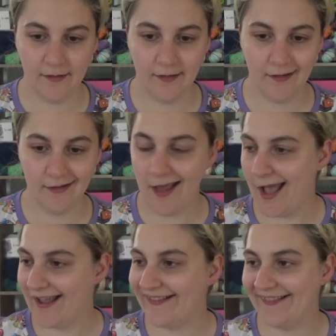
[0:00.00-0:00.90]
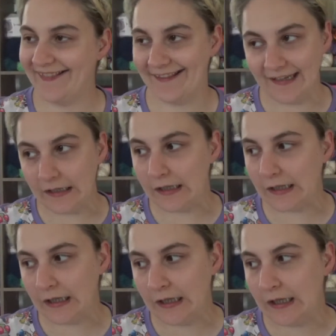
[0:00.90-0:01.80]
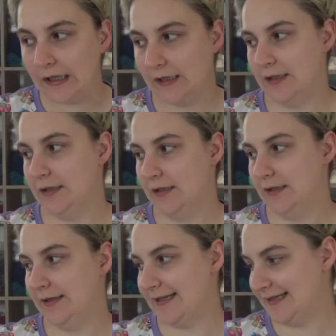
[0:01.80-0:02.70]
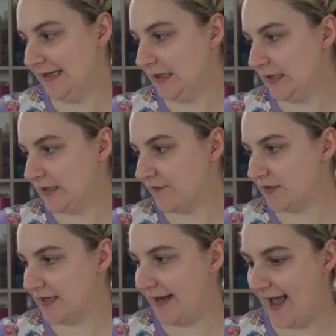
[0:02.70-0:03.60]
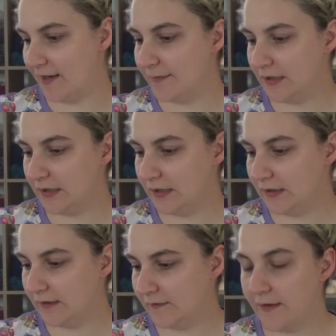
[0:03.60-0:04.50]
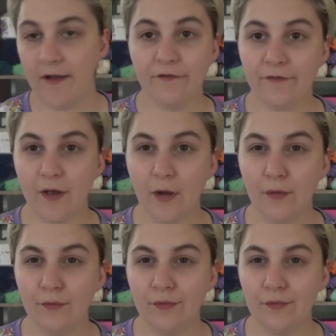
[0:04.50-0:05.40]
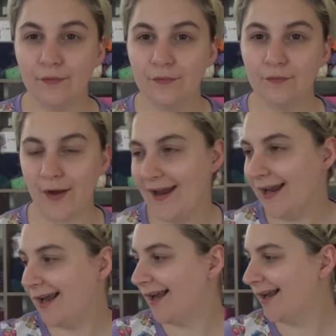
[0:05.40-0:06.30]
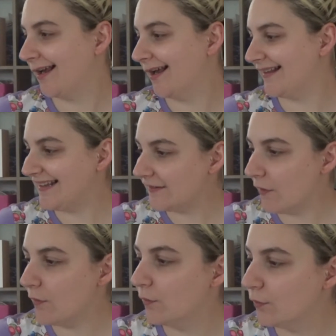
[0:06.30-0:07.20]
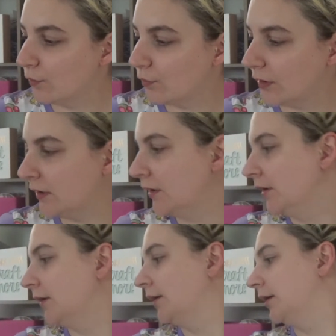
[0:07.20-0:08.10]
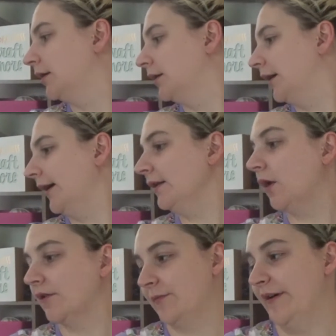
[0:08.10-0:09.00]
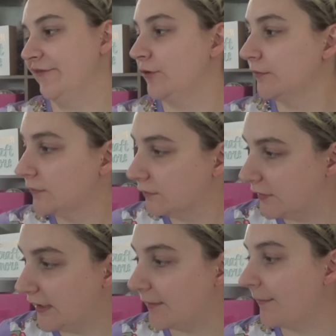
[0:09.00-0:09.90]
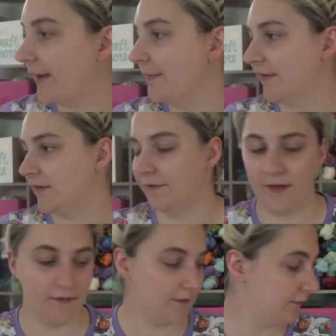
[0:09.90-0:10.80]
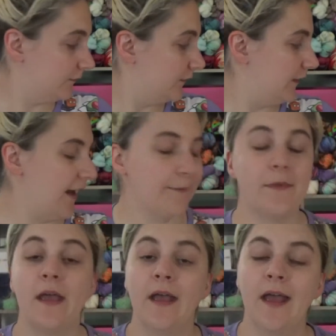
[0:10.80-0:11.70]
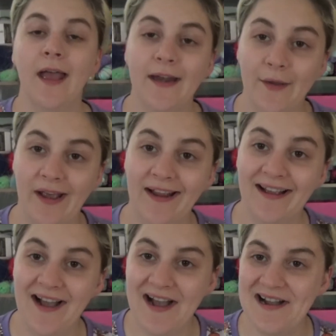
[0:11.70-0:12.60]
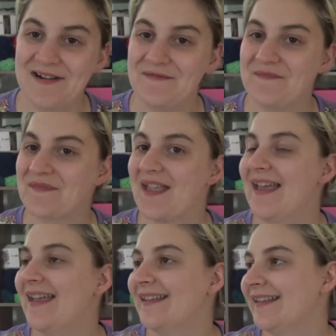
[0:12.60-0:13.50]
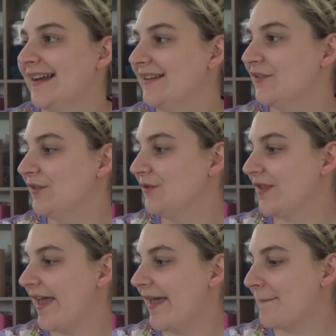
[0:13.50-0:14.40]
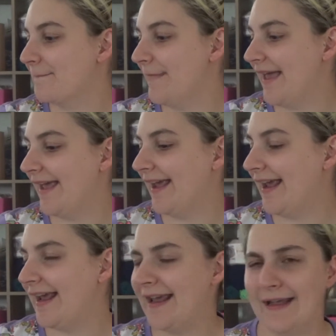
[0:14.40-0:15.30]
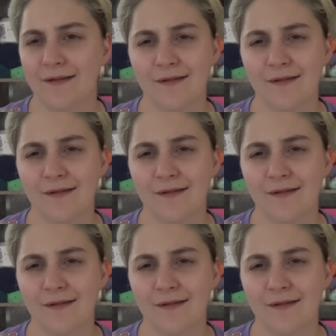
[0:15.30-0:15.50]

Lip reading: yeah, I think that's it as far as like admin-y stuff goes, right? I think so. I lost my phone in my mess of things today. Anyway, today is Tuesday, May